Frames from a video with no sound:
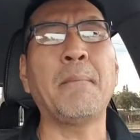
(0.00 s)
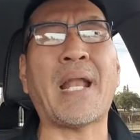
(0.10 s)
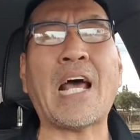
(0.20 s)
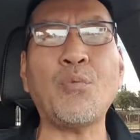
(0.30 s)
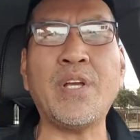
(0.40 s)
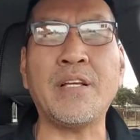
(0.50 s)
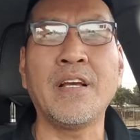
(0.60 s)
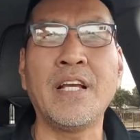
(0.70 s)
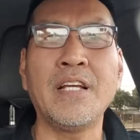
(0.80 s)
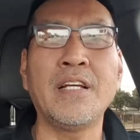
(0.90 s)
But how do we
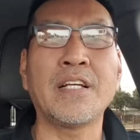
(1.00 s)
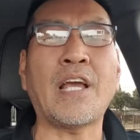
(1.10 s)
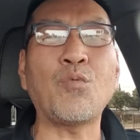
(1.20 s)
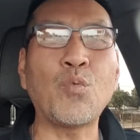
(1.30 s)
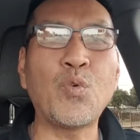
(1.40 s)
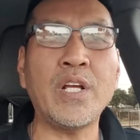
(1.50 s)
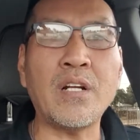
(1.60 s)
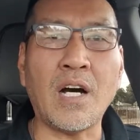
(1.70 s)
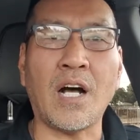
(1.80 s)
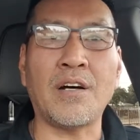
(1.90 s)
get
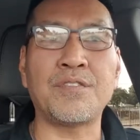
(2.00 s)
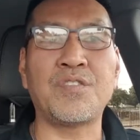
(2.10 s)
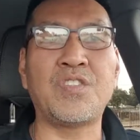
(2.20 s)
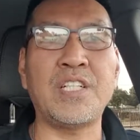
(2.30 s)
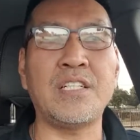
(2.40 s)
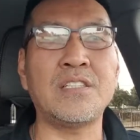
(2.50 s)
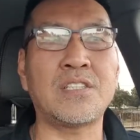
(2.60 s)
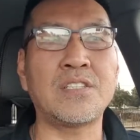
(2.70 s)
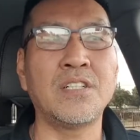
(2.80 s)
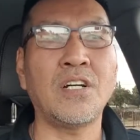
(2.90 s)
rid of
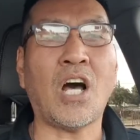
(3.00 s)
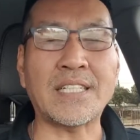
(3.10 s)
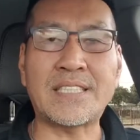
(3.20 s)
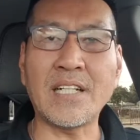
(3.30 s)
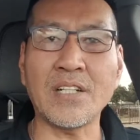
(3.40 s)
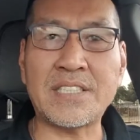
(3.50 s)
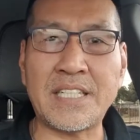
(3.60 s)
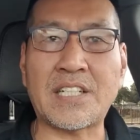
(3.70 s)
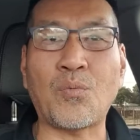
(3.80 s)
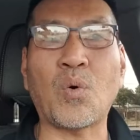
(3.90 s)
these
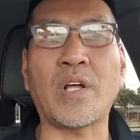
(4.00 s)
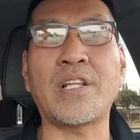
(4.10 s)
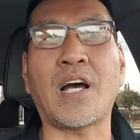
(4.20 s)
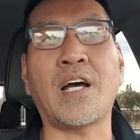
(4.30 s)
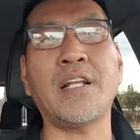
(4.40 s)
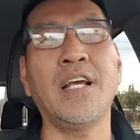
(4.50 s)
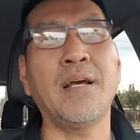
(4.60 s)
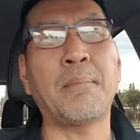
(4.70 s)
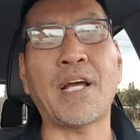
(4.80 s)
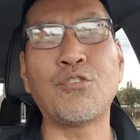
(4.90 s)
hostilities and whatnot
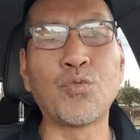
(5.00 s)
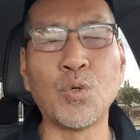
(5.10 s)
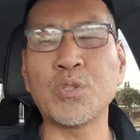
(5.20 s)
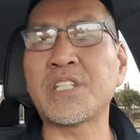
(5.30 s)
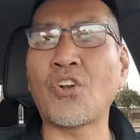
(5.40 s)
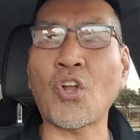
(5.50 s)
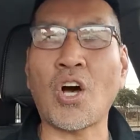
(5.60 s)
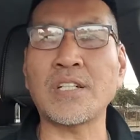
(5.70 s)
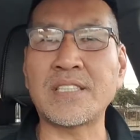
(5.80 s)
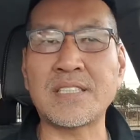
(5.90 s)
by rules and
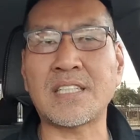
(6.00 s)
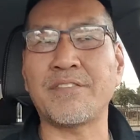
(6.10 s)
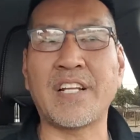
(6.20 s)
laws and stuff?